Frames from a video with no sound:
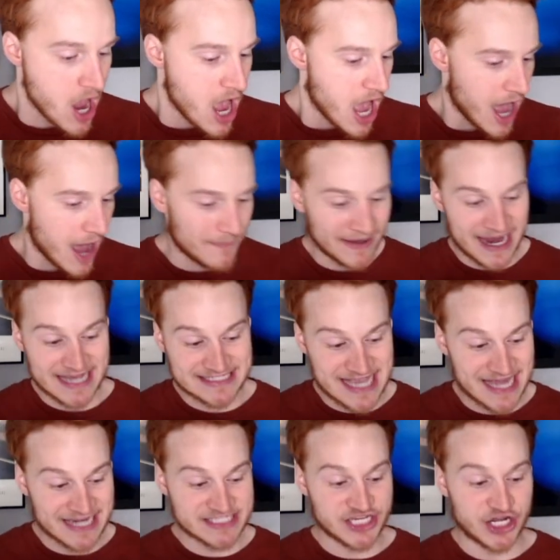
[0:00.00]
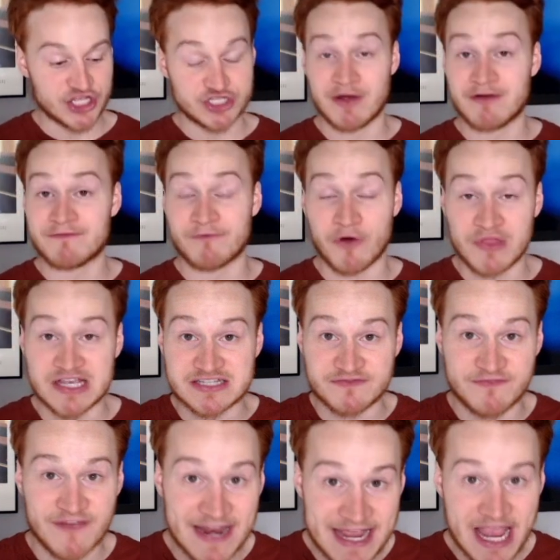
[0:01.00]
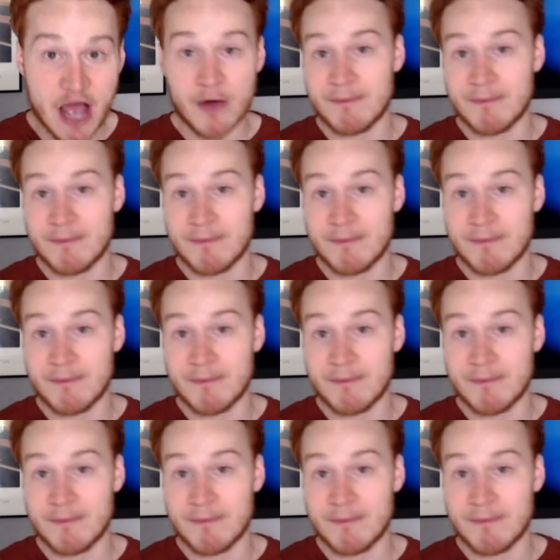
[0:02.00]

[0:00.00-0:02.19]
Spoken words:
But guys, that is going to do it for this video.